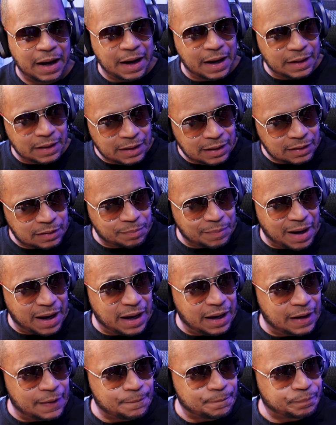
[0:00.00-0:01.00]
And look,
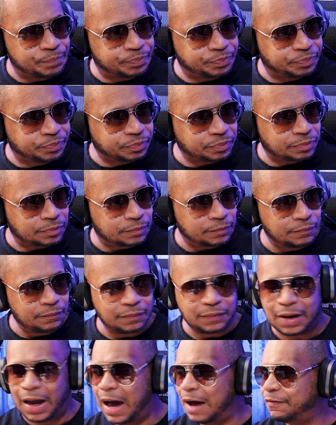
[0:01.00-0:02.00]
man,
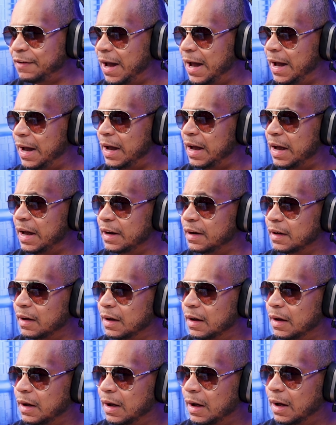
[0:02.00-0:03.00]
I've had
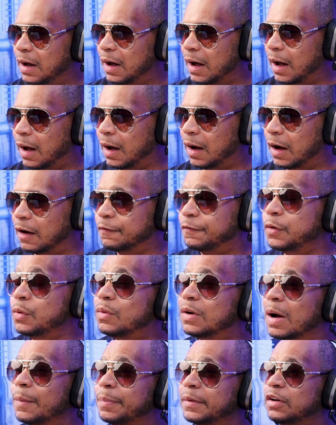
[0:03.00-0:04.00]
uh, a few
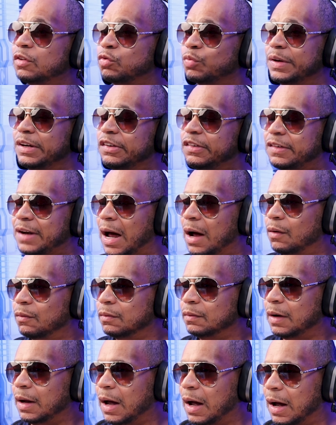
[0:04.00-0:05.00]
companies reached
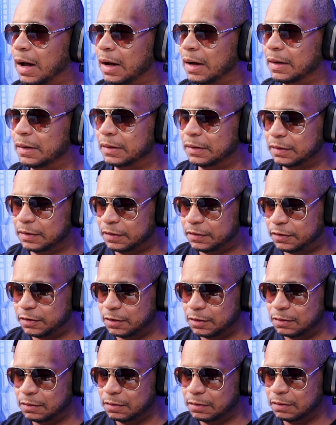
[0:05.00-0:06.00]
out uh,
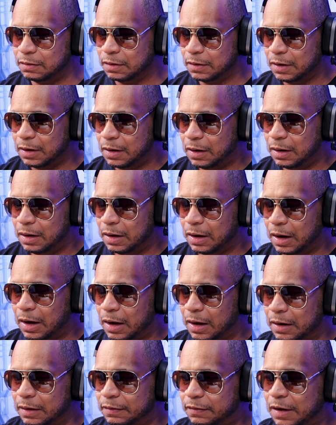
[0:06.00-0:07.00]
to
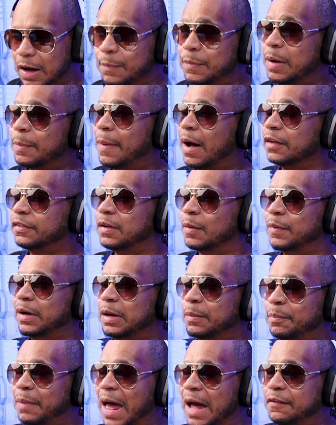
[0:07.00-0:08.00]
uh, tell me about some of
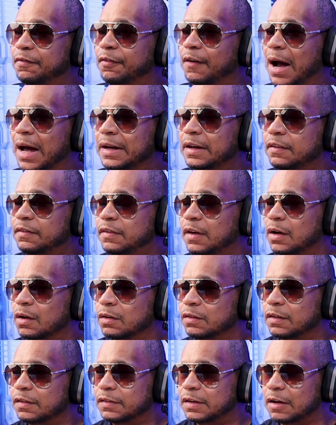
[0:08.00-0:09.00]
their Black Friday
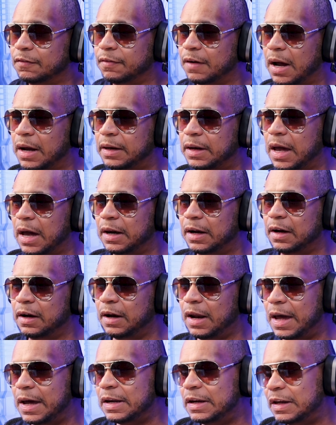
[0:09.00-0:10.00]
sales and stuff like that. And
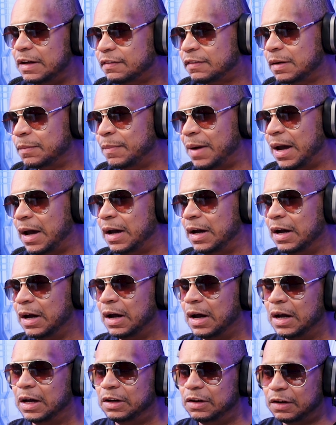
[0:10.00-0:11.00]
hey, listen, man,
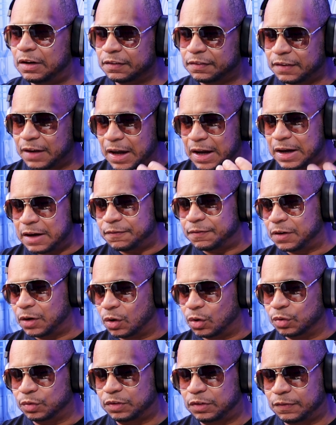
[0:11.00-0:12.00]
you could save, you
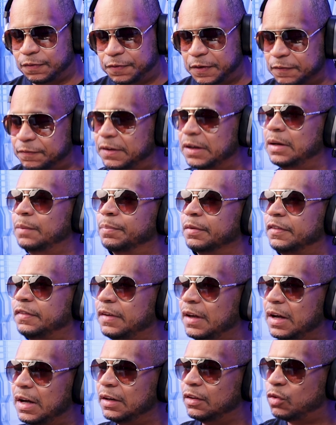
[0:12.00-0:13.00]
know,
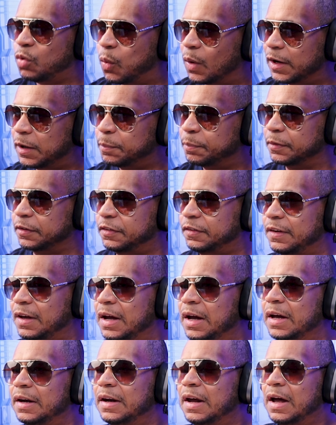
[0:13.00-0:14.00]
15%,
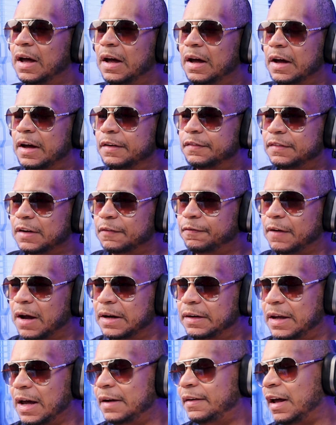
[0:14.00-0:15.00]
20% and stuff
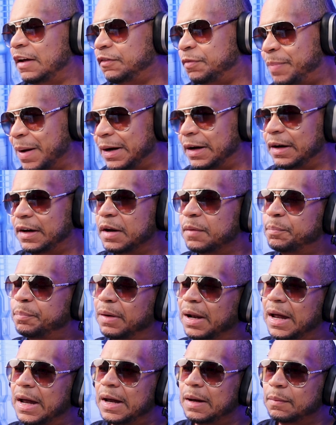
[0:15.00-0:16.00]
like that. That's better than
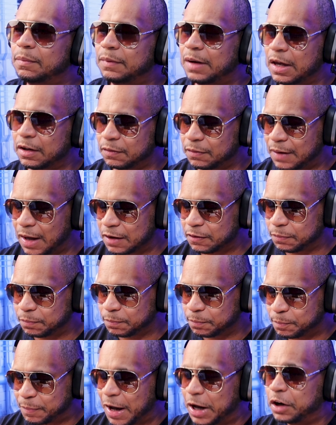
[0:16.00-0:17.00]
playing that that's
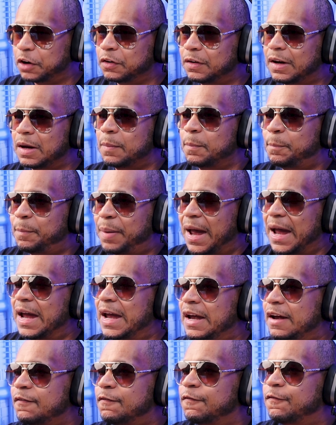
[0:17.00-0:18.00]
better than
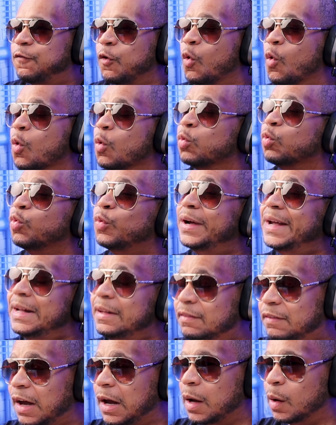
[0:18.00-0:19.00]
paying full
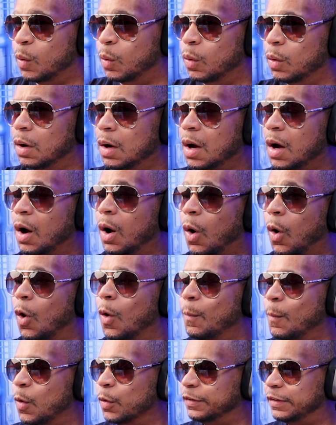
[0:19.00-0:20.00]
retail
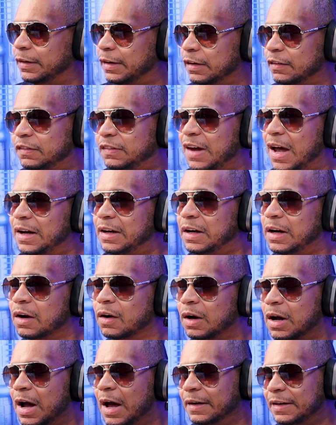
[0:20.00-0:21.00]
almost of this tech
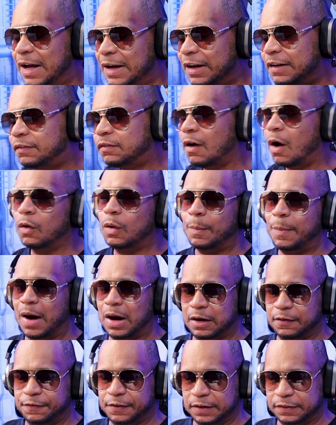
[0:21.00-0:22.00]
gear. Now let's talk
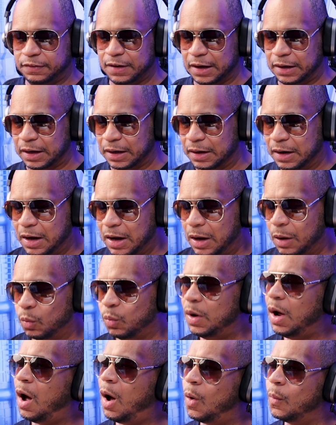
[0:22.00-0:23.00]
about it for a second.
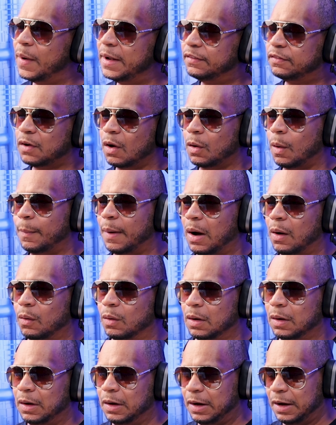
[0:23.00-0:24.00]
We always talk
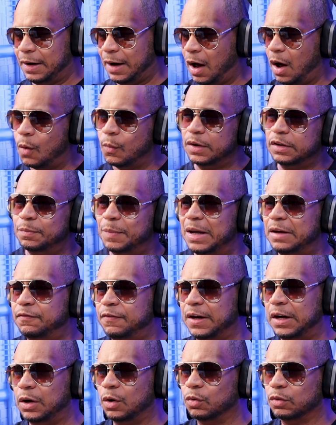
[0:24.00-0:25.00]
about and I always make
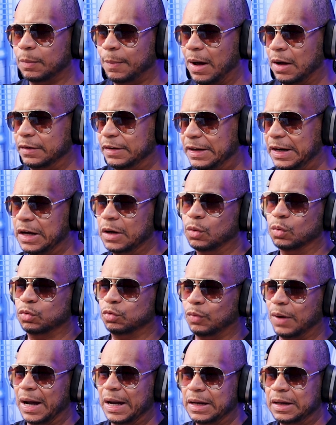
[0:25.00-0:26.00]
videos about
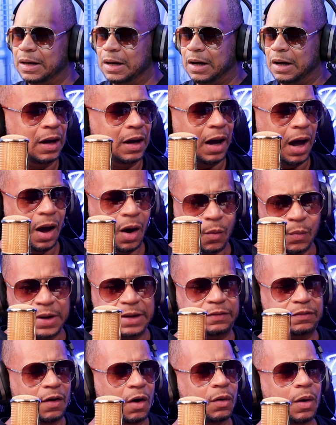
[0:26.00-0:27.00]
deals, right? I
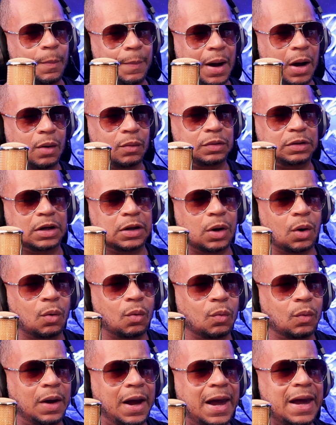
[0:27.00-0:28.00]
always talk about, you
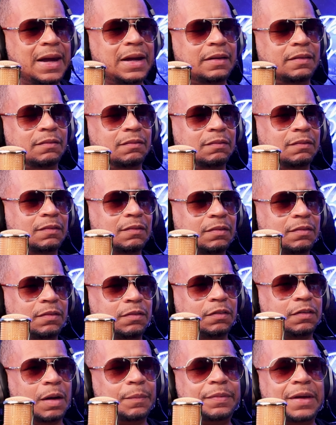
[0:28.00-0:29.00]
know, hey,
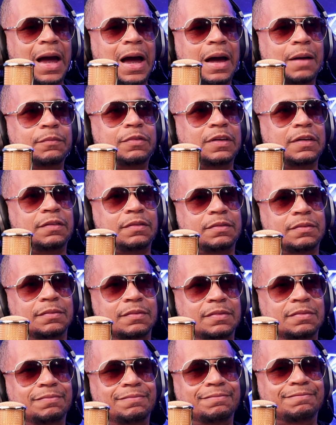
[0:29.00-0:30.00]
sometimes it's
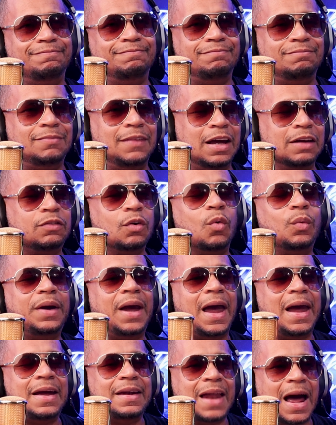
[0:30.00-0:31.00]
it's
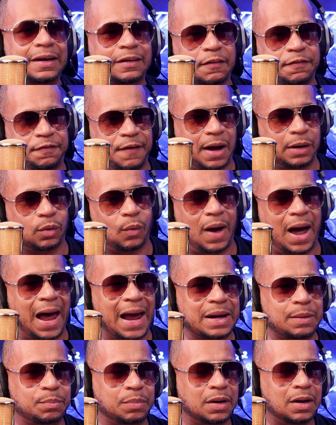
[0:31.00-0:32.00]
okay not to follow
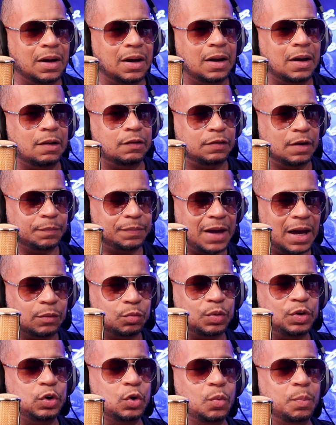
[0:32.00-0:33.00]
hype
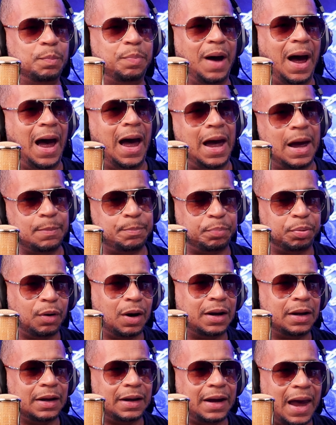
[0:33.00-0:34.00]
Sometimes when you buy
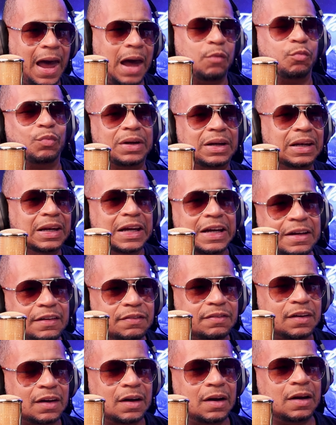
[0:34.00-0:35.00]
product at
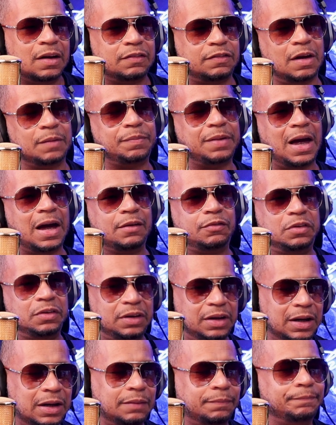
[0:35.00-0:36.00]
release, sometimes you
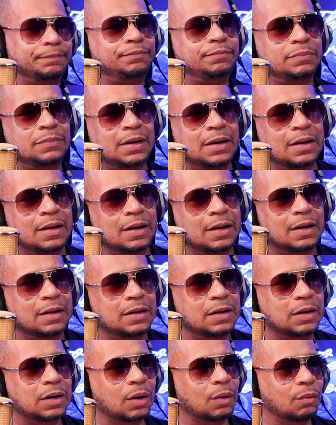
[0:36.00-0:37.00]
get,
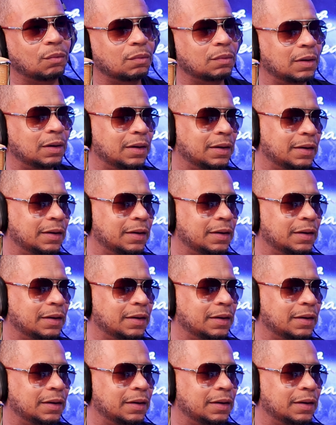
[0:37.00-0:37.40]
you know,